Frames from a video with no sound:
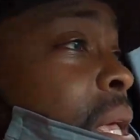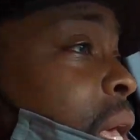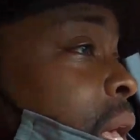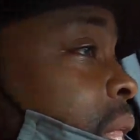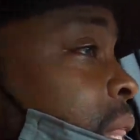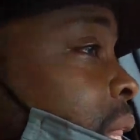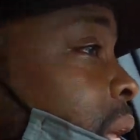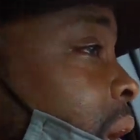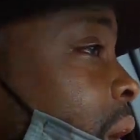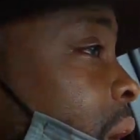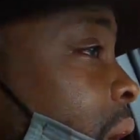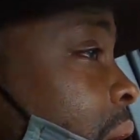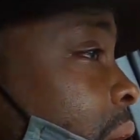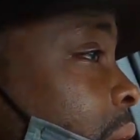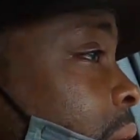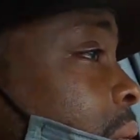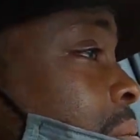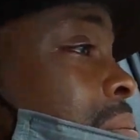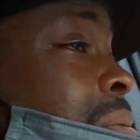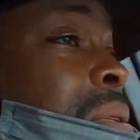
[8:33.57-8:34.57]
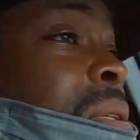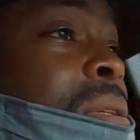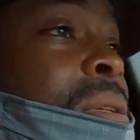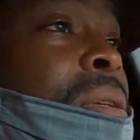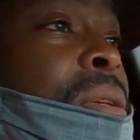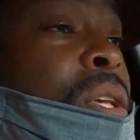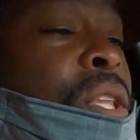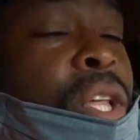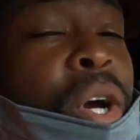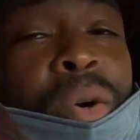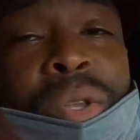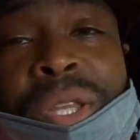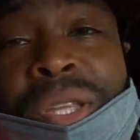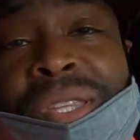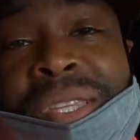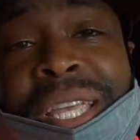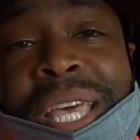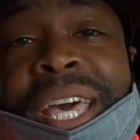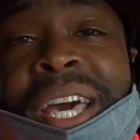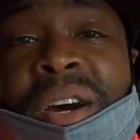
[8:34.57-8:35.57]
And you know
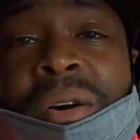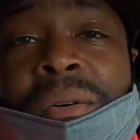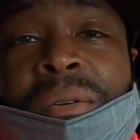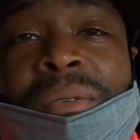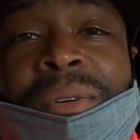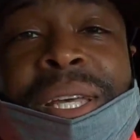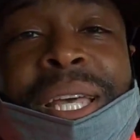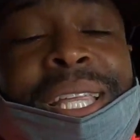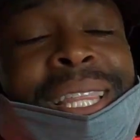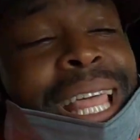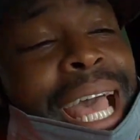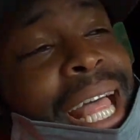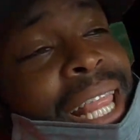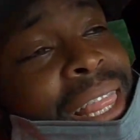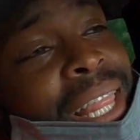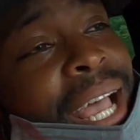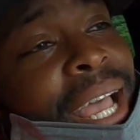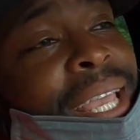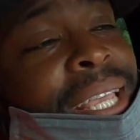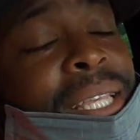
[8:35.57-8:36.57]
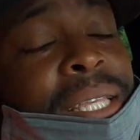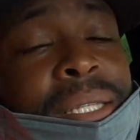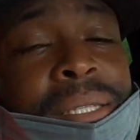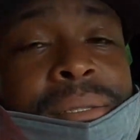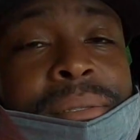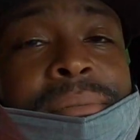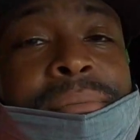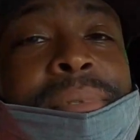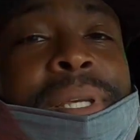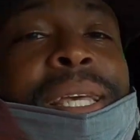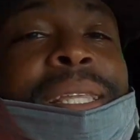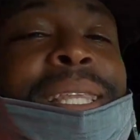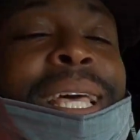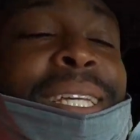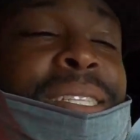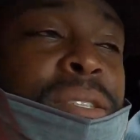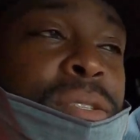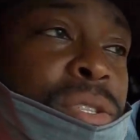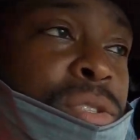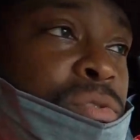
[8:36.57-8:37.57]
the deal. Hit that like,
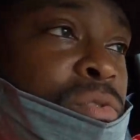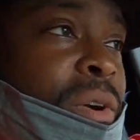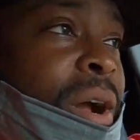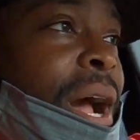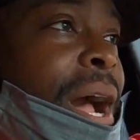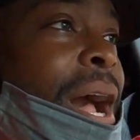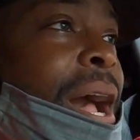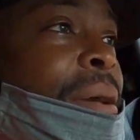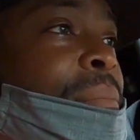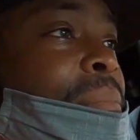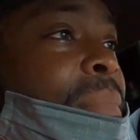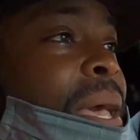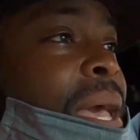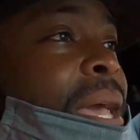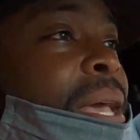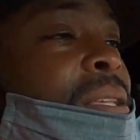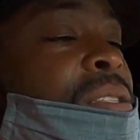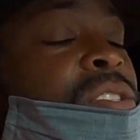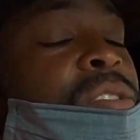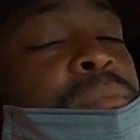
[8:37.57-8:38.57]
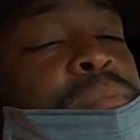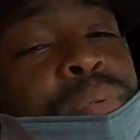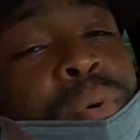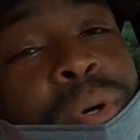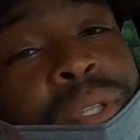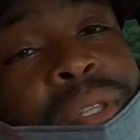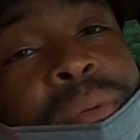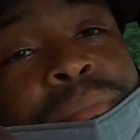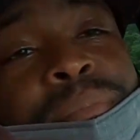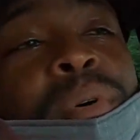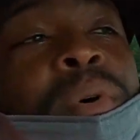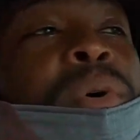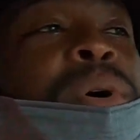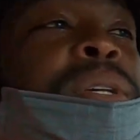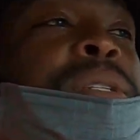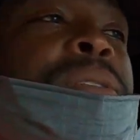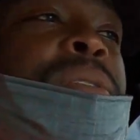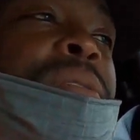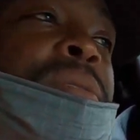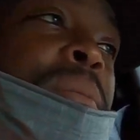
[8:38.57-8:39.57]
hit that subscribe, man. Support the
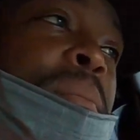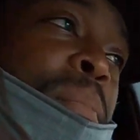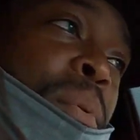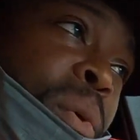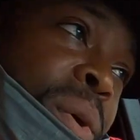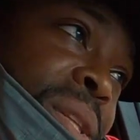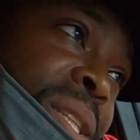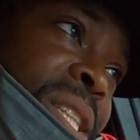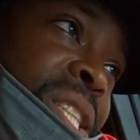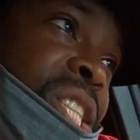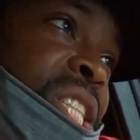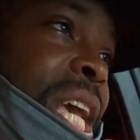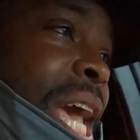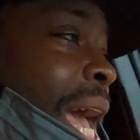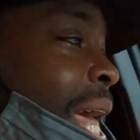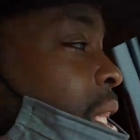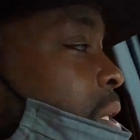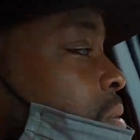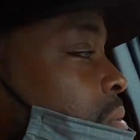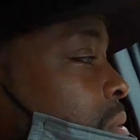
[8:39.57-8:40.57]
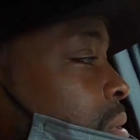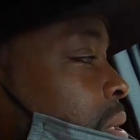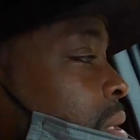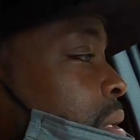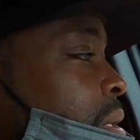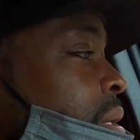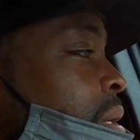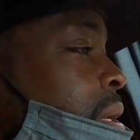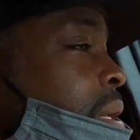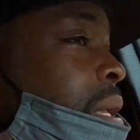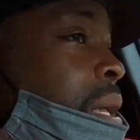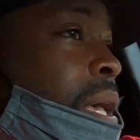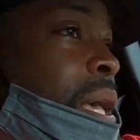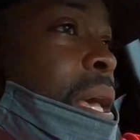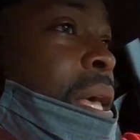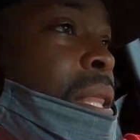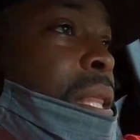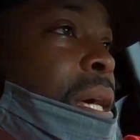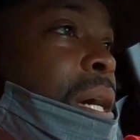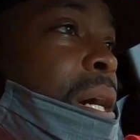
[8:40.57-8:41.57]
boys, support the channel.
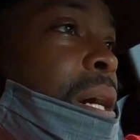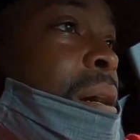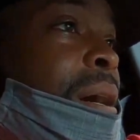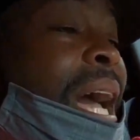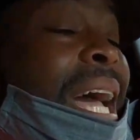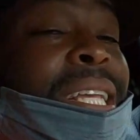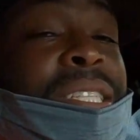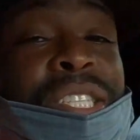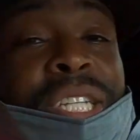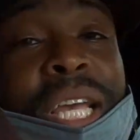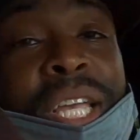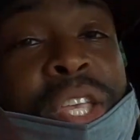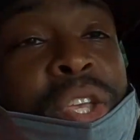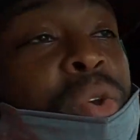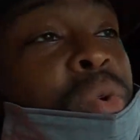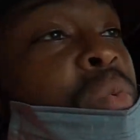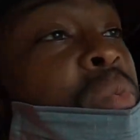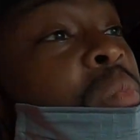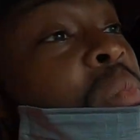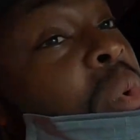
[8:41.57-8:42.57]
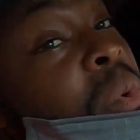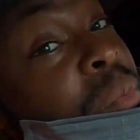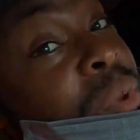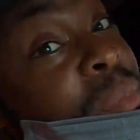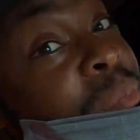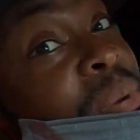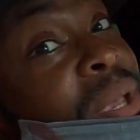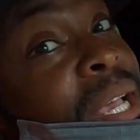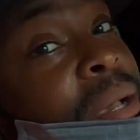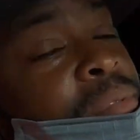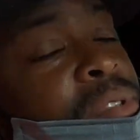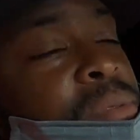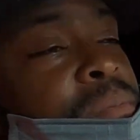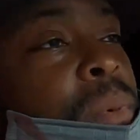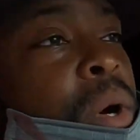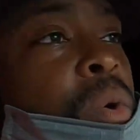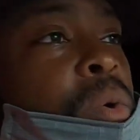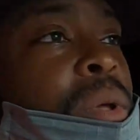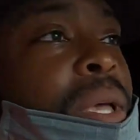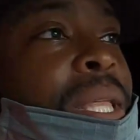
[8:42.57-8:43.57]
And I check you when we pick up
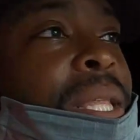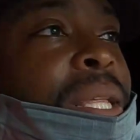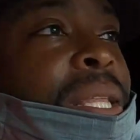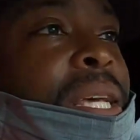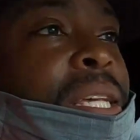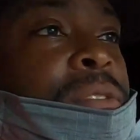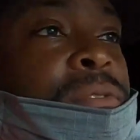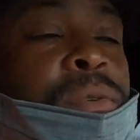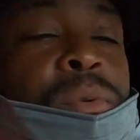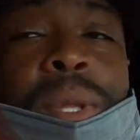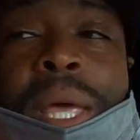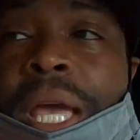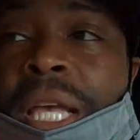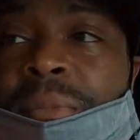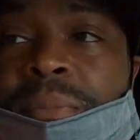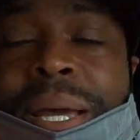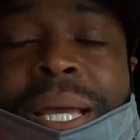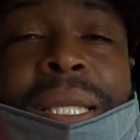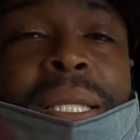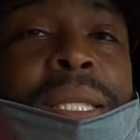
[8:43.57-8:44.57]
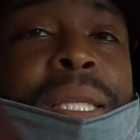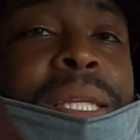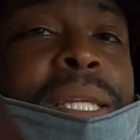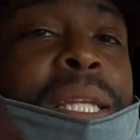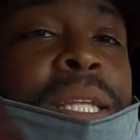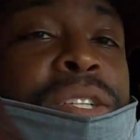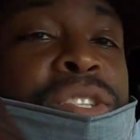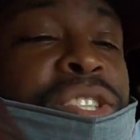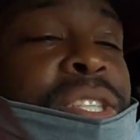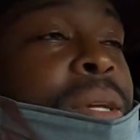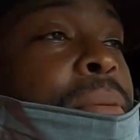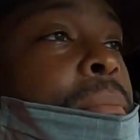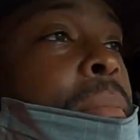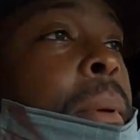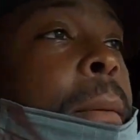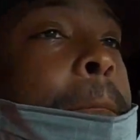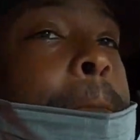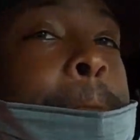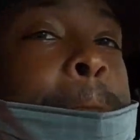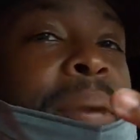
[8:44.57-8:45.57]
smoke in the next few days back at the dealership.
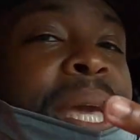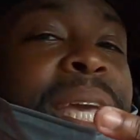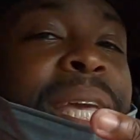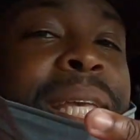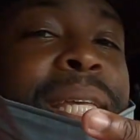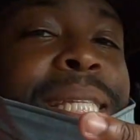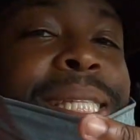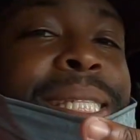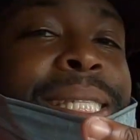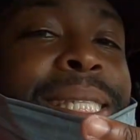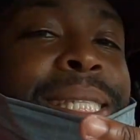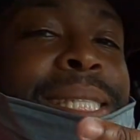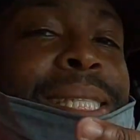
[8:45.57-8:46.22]
Peace.